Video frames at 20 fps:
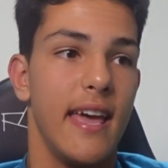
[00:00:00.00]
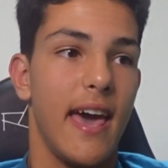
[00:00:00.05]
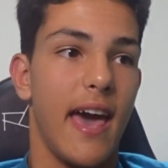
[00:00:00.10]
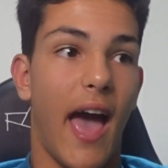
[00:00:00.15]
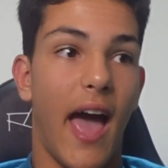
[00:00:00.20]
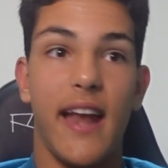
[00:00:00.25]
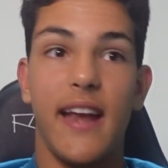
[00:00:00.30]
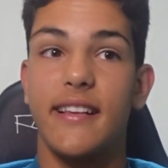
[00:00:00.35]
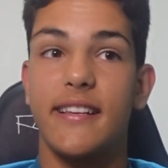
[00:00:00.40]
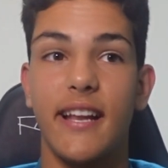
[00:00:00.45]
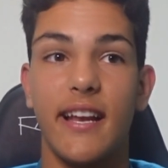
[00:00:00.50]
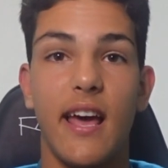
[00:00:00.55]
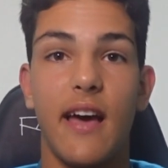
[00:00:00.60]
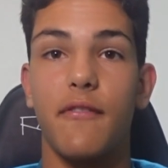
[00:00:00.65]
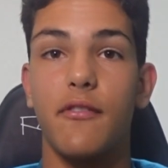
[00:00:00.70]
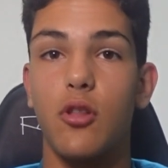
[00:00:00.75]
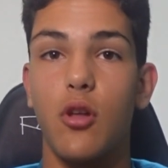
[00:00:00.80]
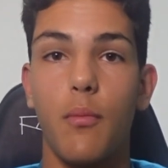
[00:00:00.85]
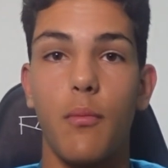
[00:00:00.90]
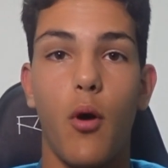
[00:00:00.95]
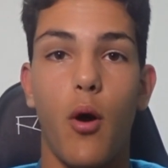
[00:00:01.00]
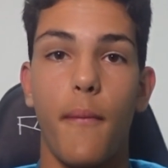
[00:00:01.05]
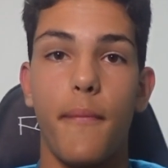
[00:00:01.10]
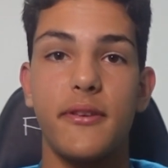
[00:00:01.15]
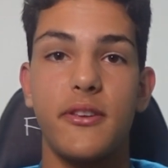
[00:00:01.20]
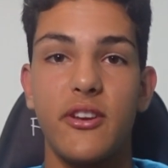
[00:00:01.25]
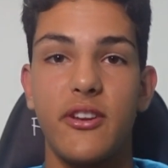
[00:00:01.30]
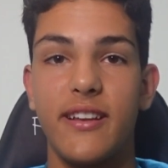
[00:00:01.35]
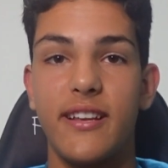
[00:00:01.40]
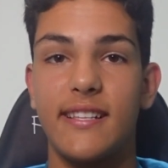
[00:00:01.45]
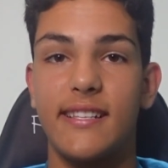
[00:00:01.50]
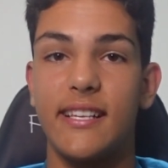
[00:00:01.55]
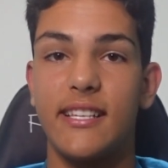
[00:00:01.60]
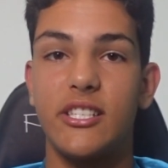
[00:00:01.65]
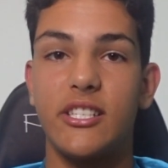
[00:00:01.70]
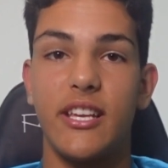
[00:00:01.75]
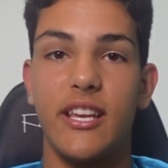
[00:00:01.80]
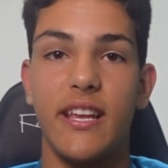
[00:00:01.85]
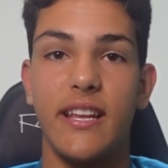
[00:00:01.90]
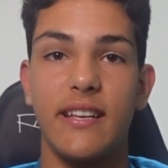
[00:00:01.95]
and he's going to have a lot more opportunities
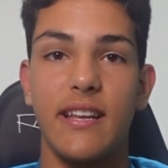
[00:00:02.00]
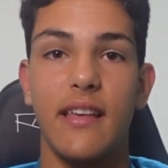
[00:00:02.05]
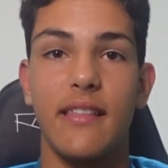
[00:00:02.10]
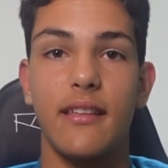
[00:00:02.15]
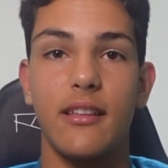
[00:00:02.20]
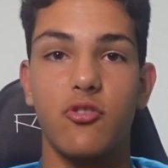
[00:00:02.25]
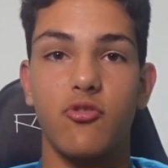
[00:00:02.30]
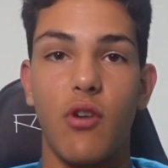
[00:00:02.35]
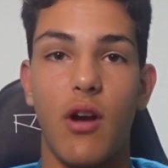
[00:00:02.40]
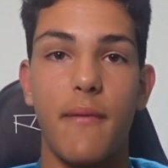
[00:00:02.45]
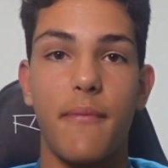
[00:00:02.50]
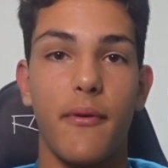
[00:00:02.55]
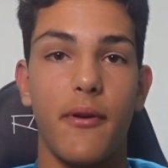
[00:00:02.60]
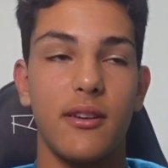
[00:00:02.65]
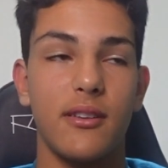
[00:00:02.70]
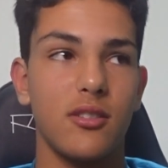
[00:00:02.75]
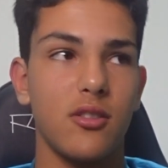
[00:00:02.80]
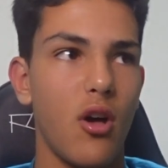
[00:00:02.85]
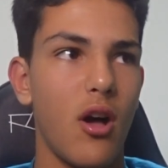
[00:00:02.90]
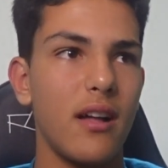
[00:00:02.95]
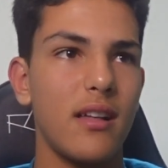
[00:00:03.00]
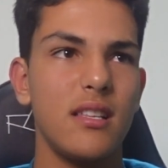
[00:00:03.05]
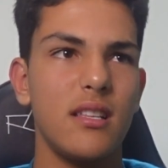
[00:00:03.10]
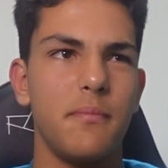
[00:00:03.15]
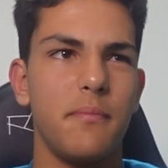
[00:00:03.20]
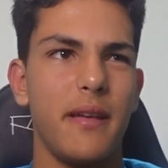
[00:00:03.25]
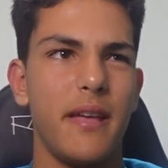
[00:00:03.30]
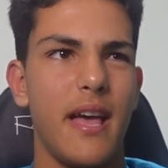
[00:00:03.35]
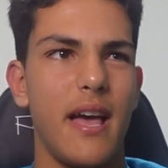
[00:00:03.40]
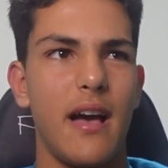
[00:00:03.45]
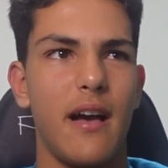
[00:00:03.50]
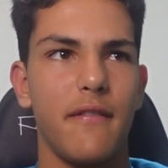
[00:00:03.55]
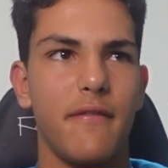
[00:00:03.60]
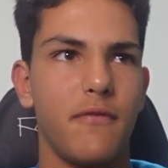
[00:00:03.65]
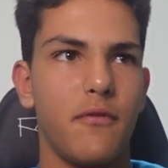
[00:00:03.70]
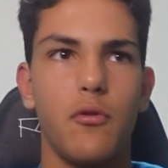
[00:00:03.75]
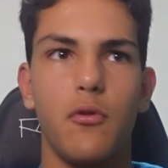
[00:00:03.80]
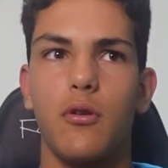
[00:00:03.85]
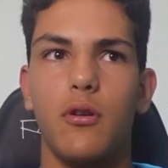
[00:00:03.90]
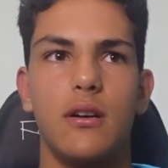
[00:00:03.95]
this year now that Draper is likely to be out
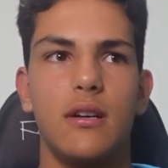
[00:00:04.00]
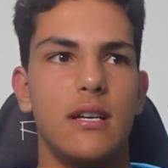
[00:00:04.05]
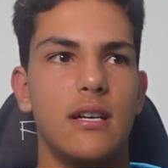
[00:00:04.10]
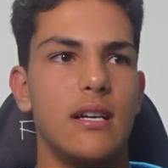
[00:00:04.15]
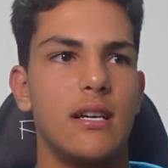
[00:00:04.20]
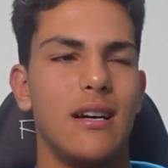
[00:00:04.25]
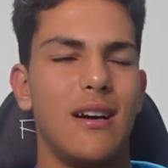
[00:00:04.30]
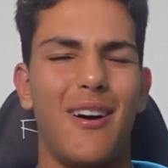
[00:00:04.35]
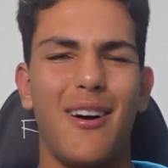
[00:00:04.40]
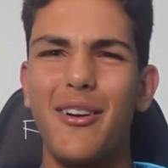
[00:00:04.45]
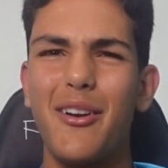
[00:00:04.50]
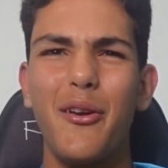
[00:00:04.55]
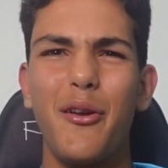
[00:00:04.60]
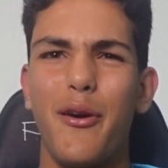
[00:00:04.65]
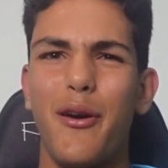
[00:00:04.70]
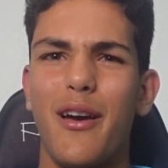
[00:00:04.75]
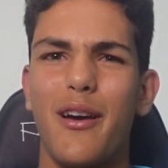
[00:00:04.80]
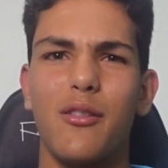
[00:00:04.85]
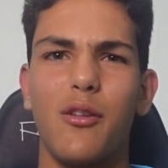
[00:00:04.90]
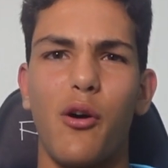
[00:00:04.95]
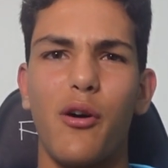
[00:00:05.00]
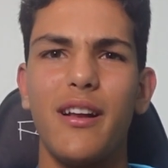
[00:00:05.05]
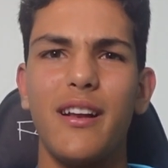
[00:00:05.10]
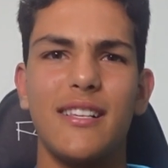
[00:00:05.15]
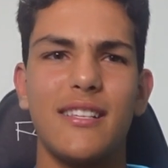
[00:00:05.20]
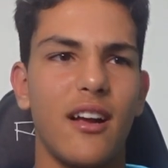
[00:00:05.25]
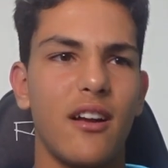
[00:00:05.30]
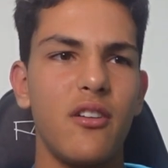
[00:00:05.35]
for, I don't know how long it is.